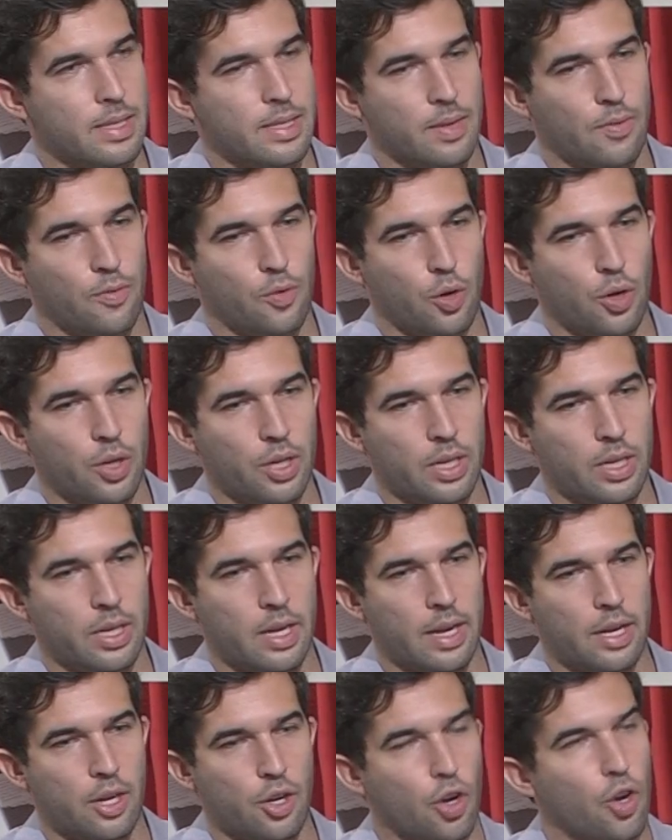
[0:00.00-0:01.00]
a very
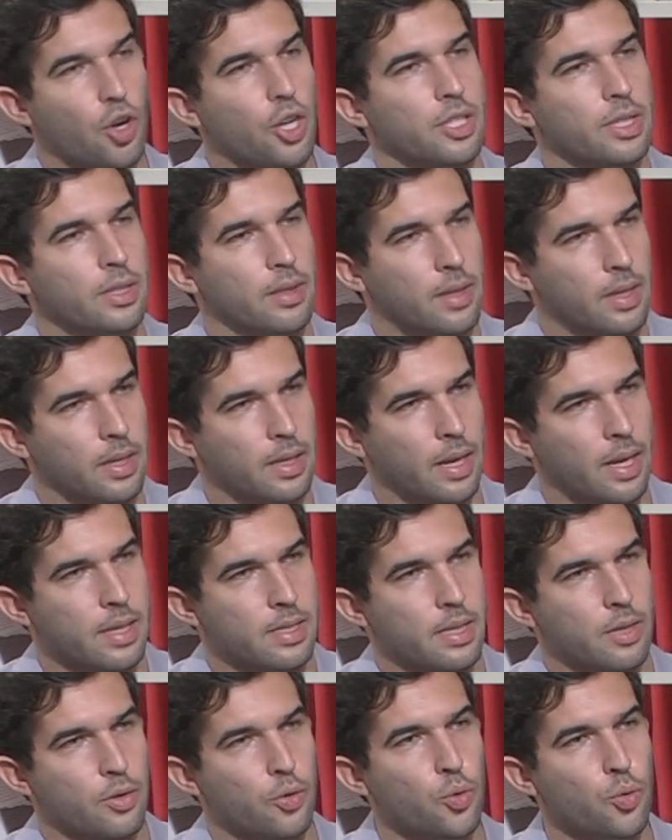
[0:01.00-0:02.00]
encouraging thing,
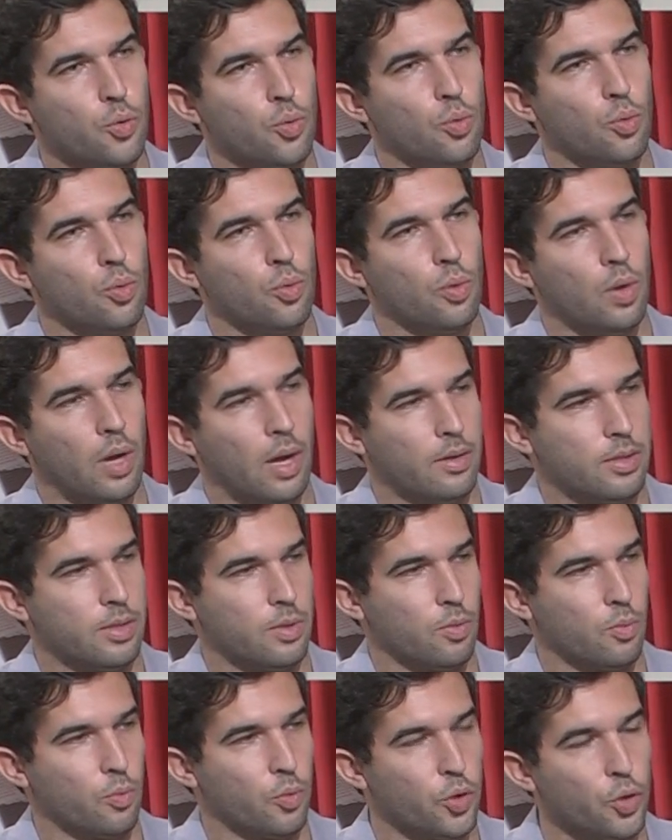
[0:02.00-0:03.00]
as new
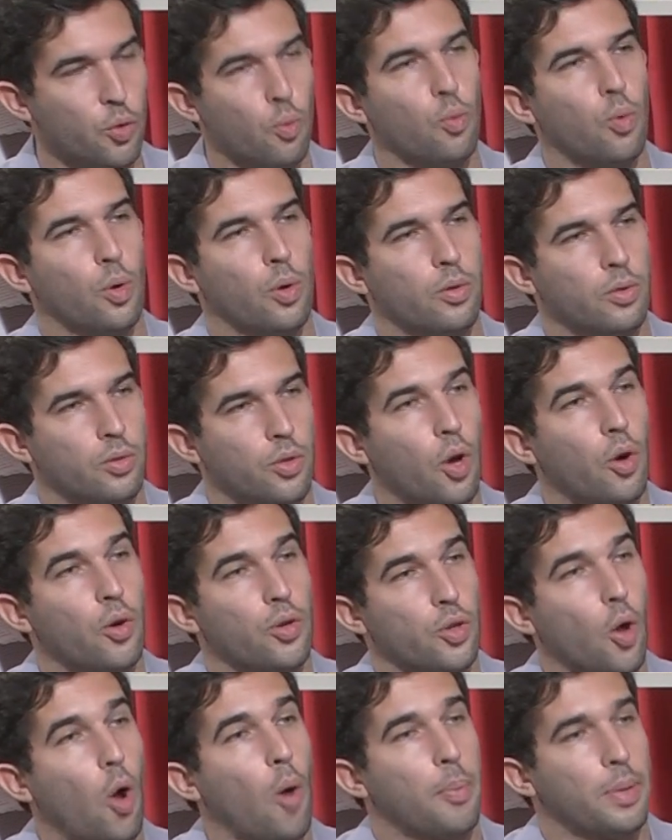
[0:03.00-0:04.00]

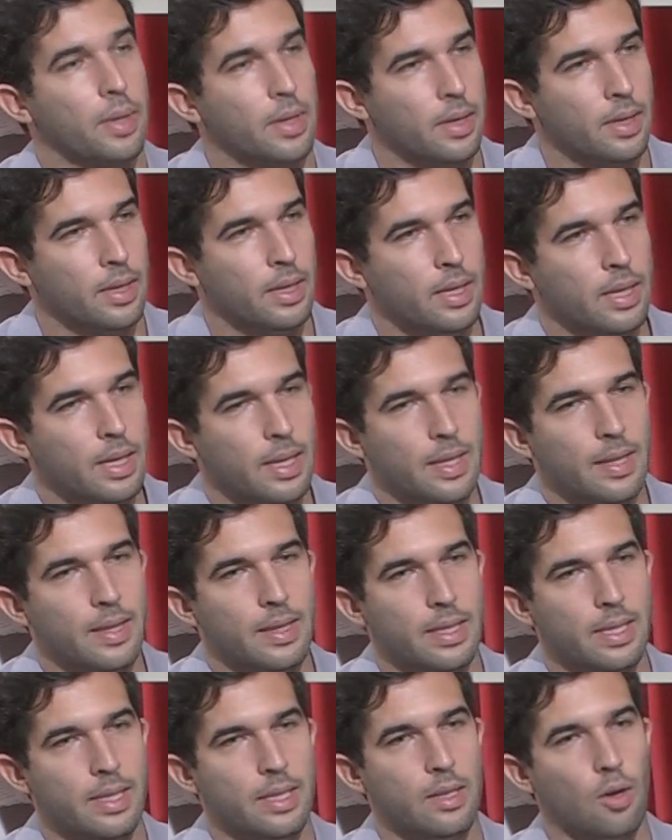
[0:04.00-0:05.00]
doors open. The